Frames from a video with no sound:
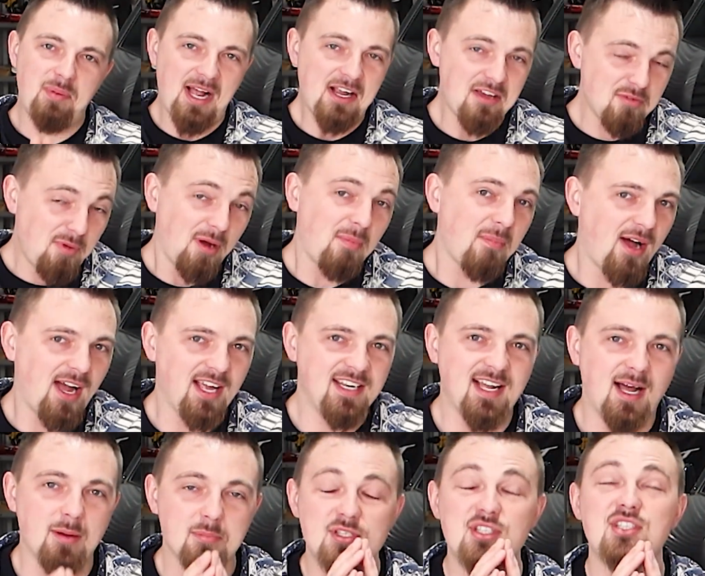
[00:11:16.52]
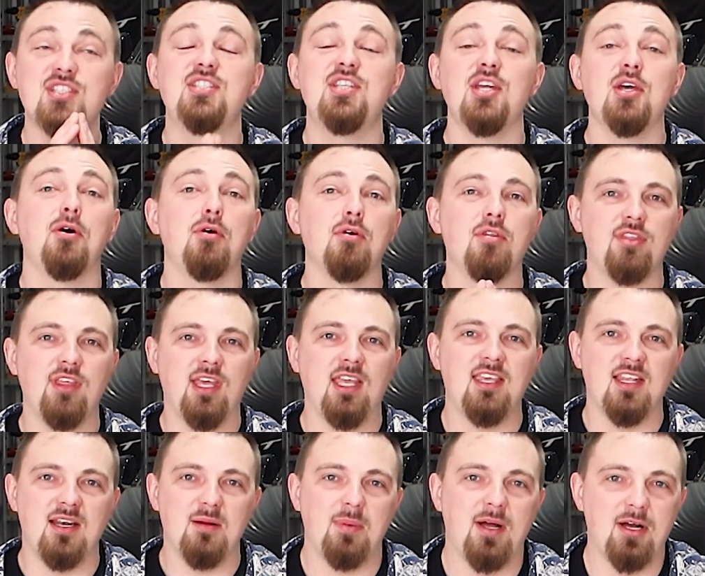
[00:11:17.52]
back of my mind, I'm still
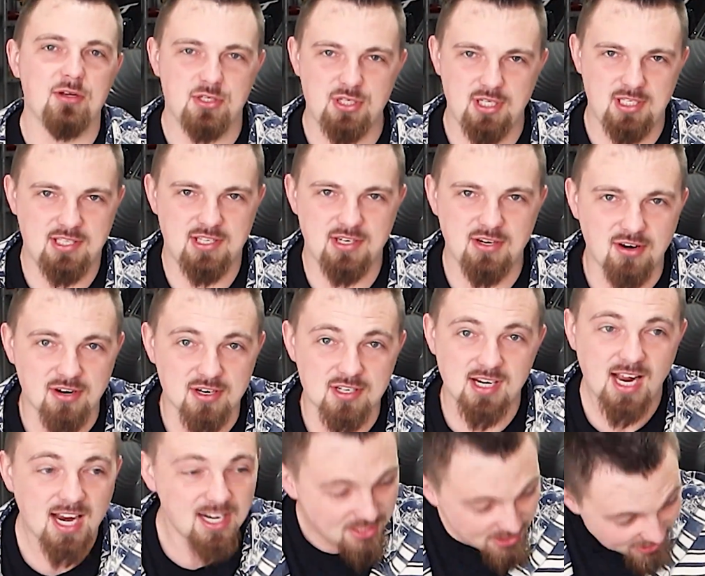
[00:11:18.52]
thinking about GTRs. I